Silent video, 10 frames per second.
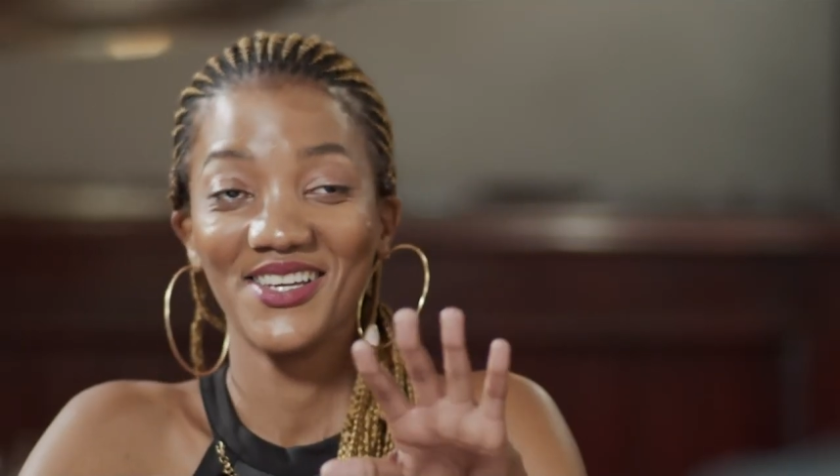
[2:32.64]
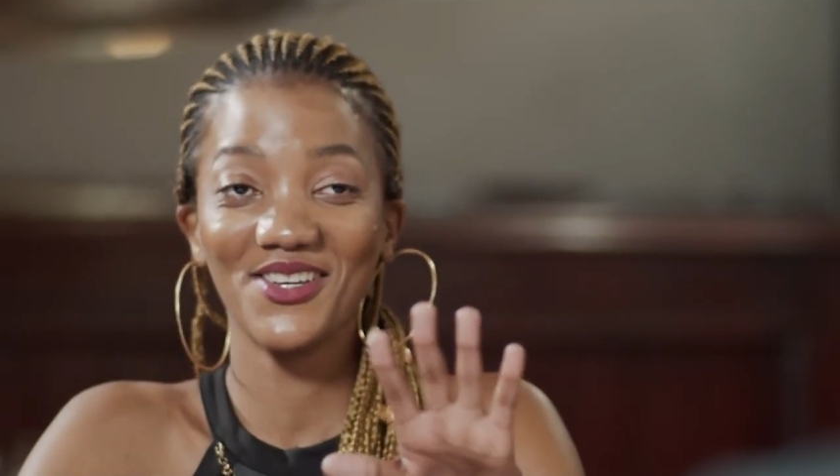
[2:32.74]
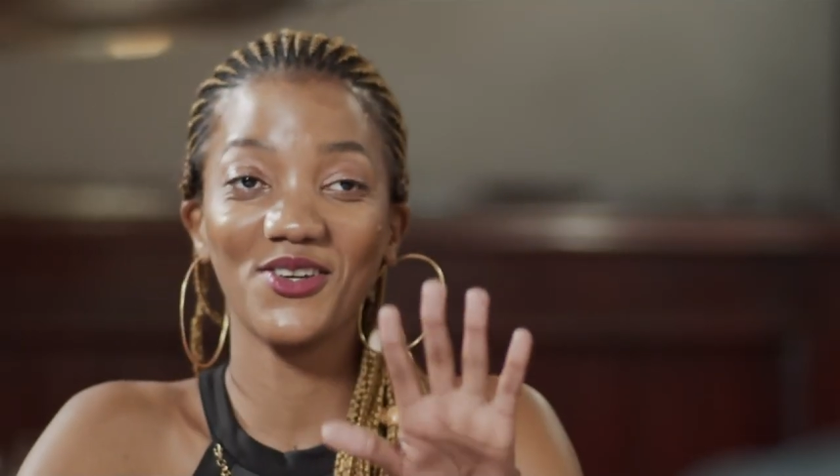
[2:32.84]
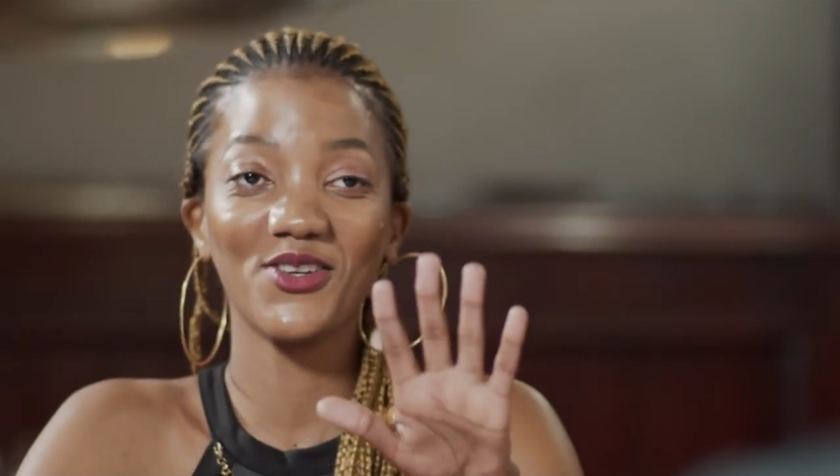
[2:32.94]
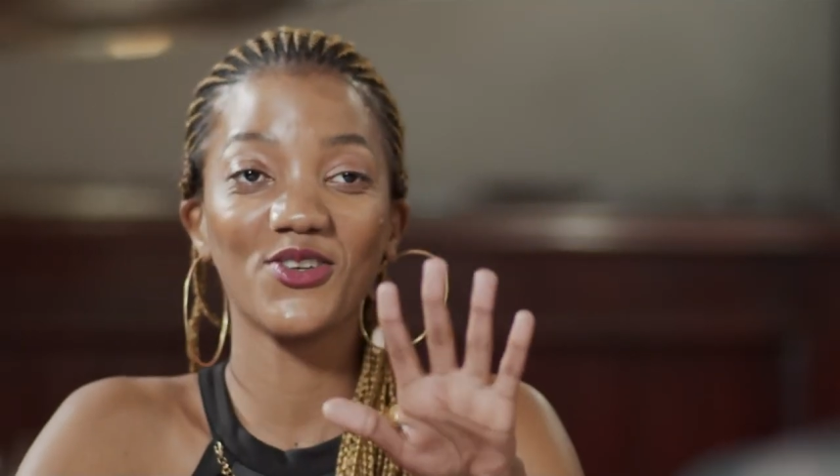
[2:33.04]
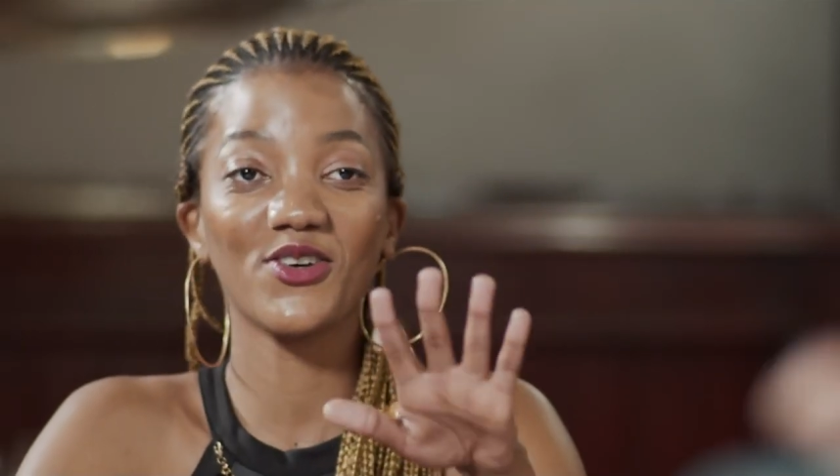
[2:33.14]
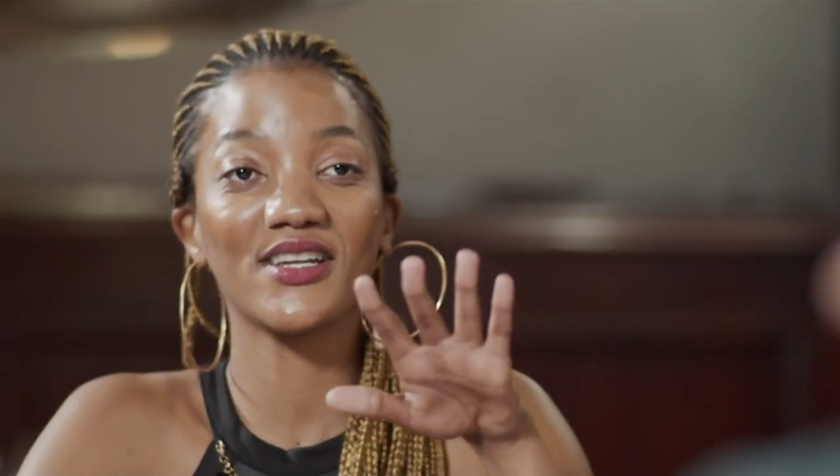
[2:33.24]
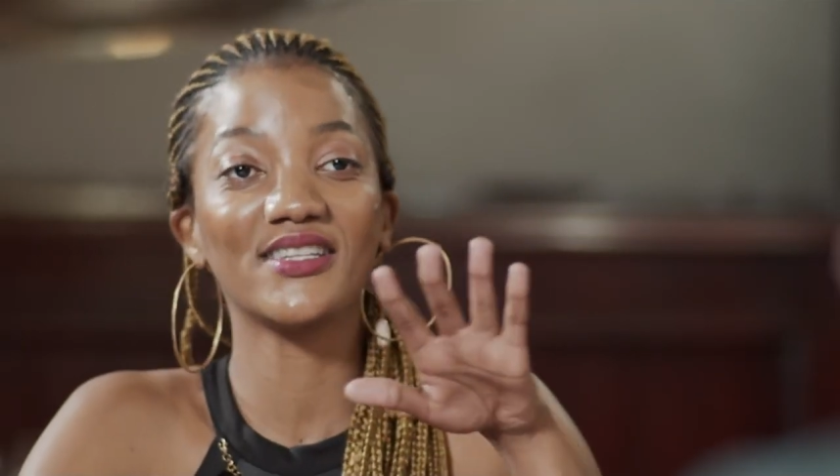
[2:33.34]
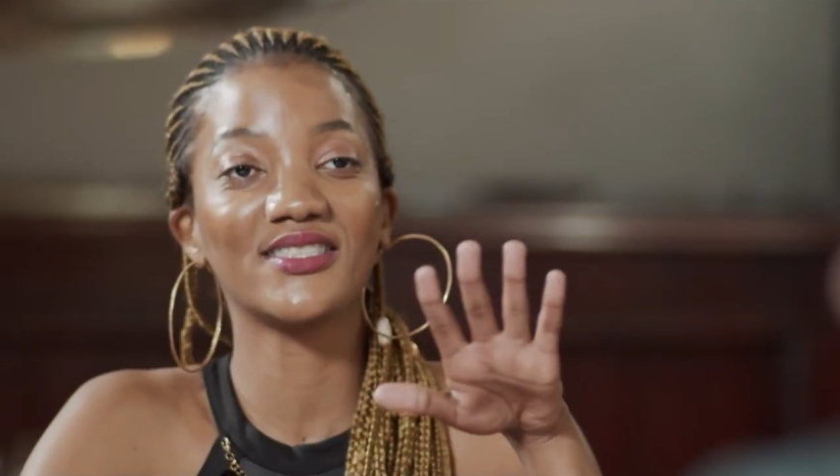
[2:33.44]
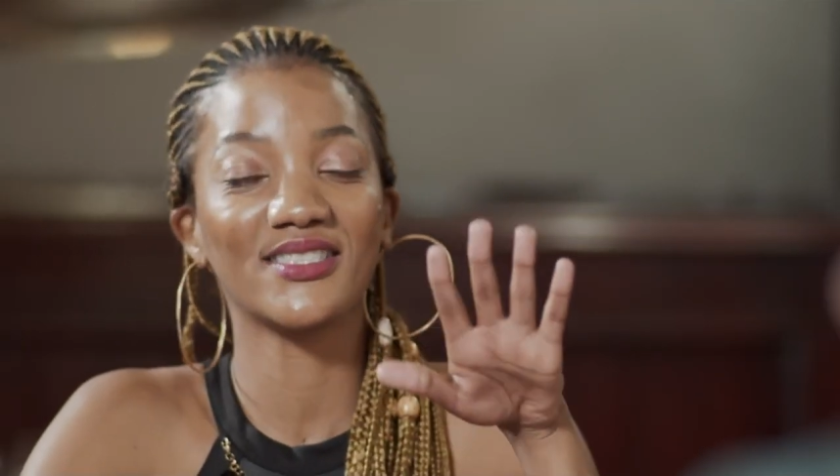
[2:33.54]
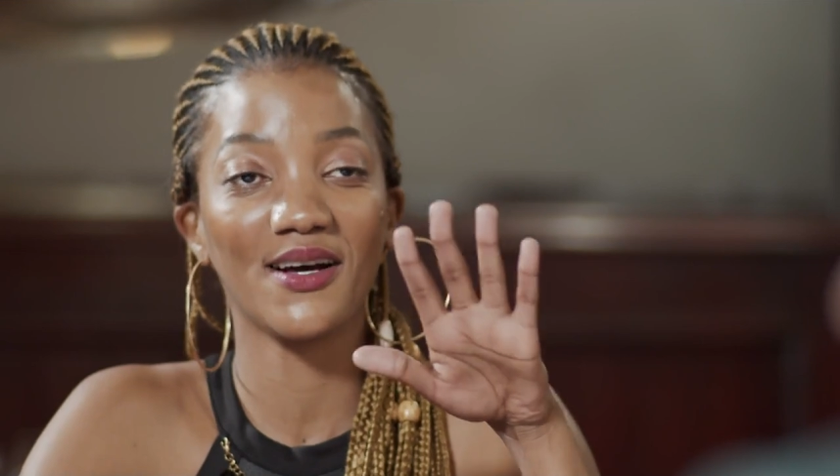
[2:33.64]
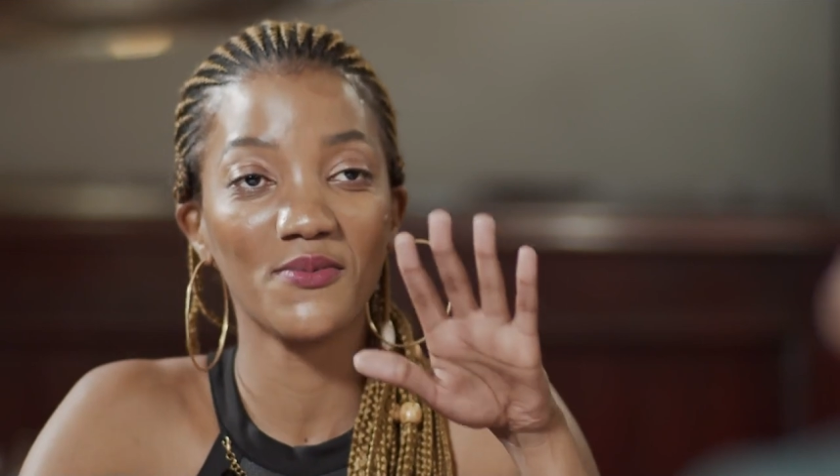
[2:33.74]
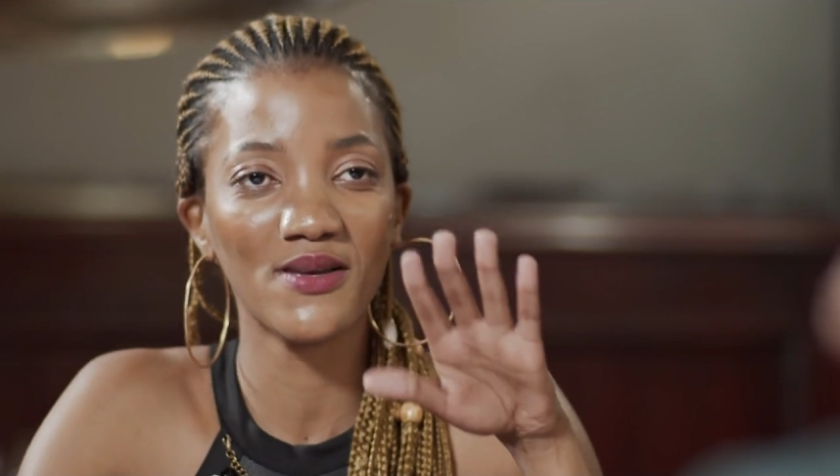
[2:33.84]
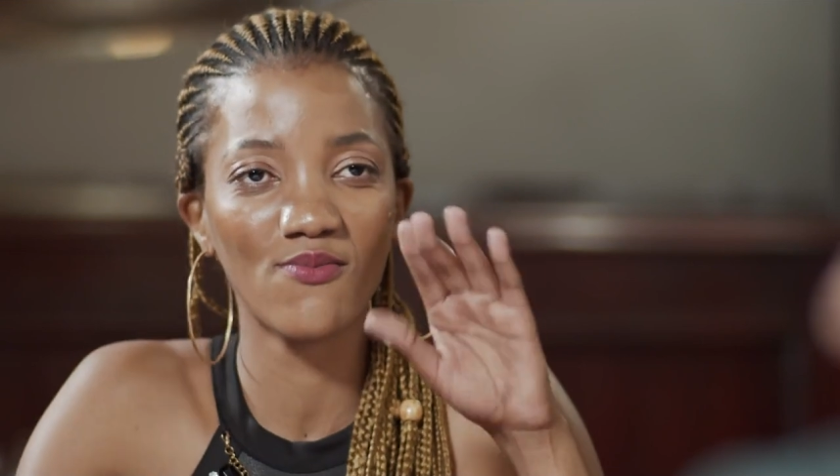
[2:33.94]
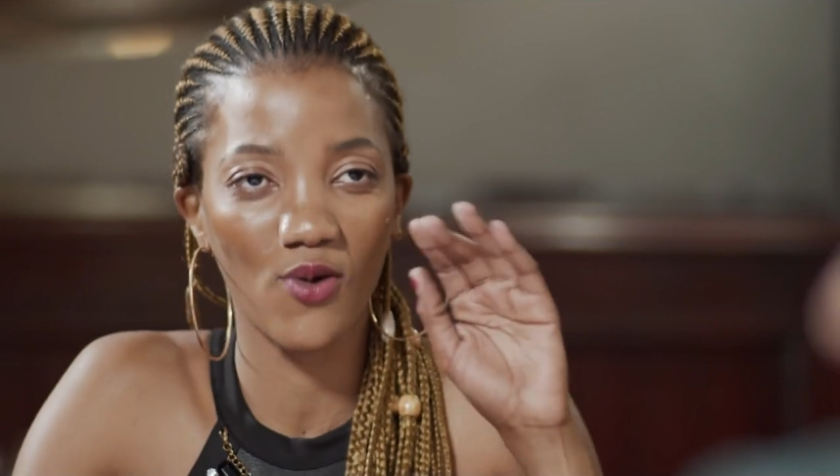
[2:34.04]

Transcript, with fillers: You're gonna need to tell me